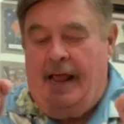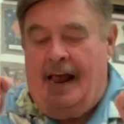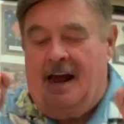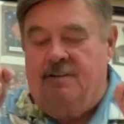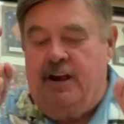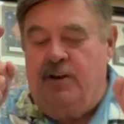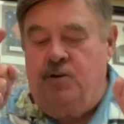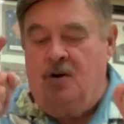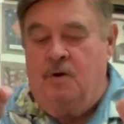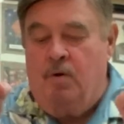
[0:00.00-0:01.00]
and that
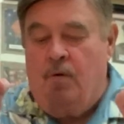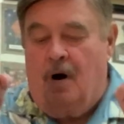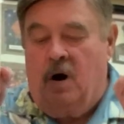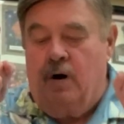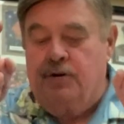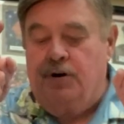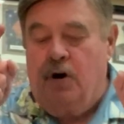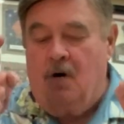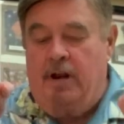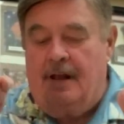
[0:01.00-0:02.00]
you are
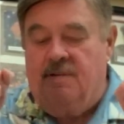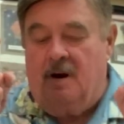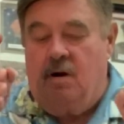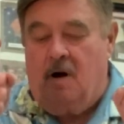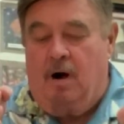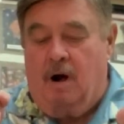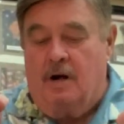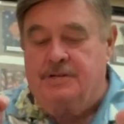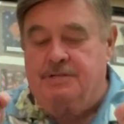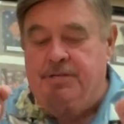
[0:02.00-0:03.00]
turning their
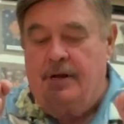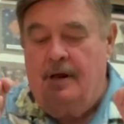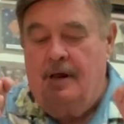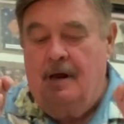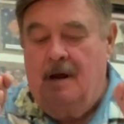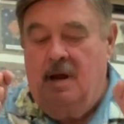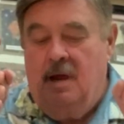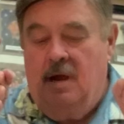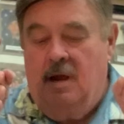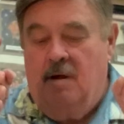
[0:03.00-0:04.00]
hearts
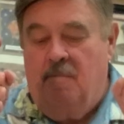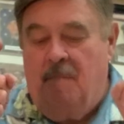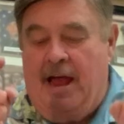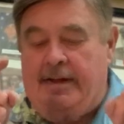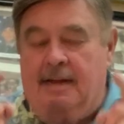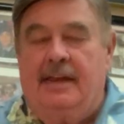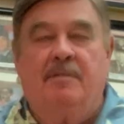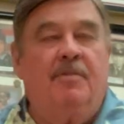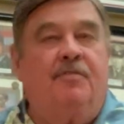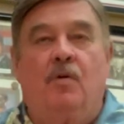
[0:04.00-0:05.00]
back
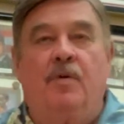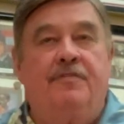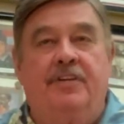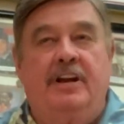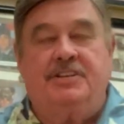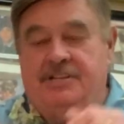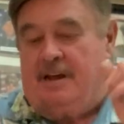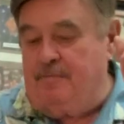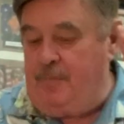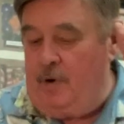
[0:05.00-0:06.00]
again. Before we finish
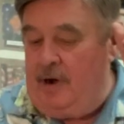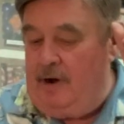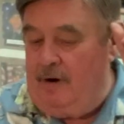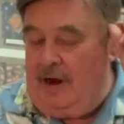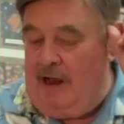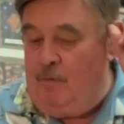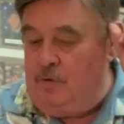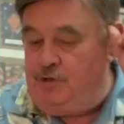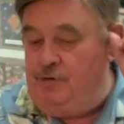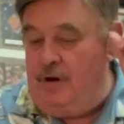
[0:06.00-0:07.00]
that prayer, I
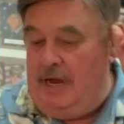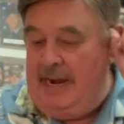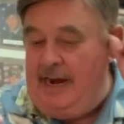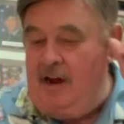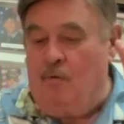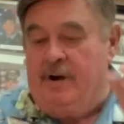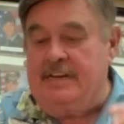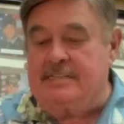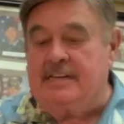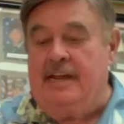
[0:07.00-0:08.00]
want you to hear what
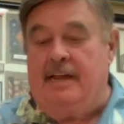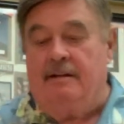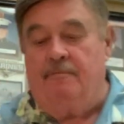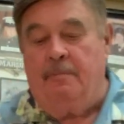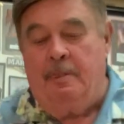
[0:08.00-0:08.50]
he's saying.